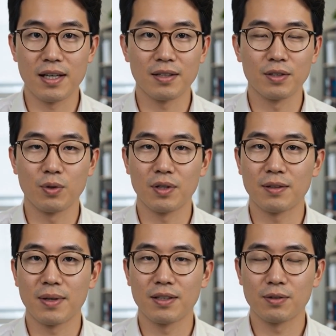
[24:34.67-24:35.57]
the storage
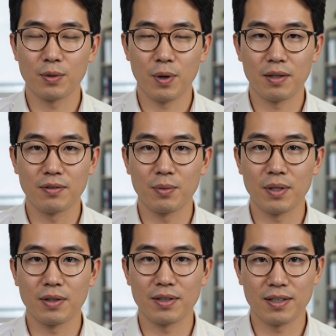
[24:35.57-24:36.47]
space required for the
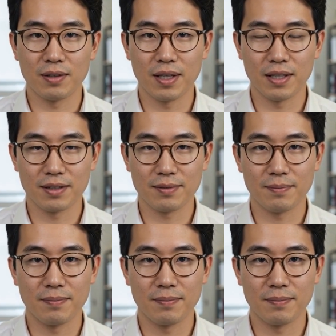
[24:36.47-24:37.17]
Windows installation,